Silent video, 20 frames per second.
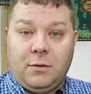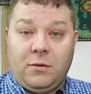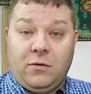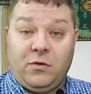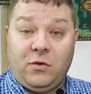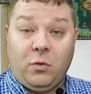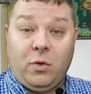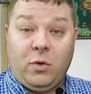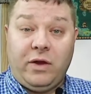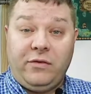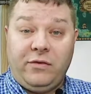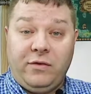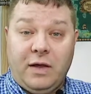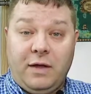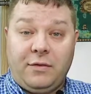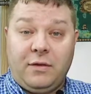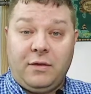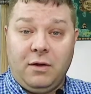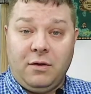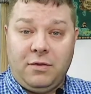So I
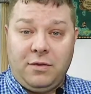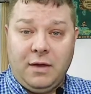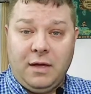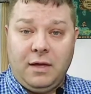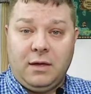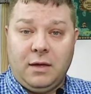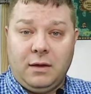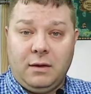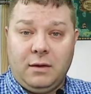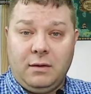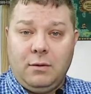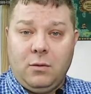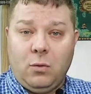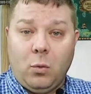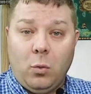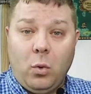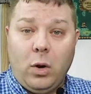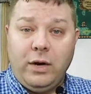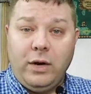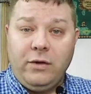sat there thinking,
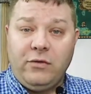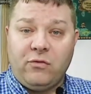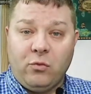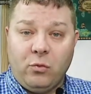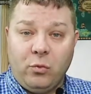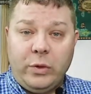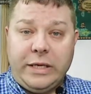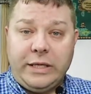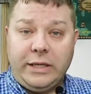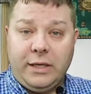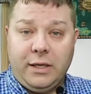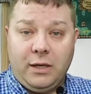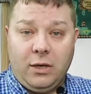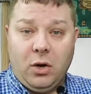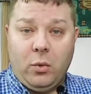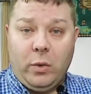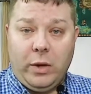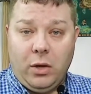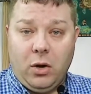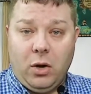what is really
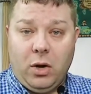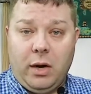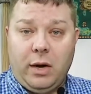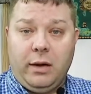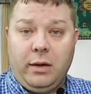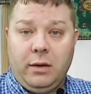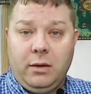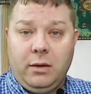going on?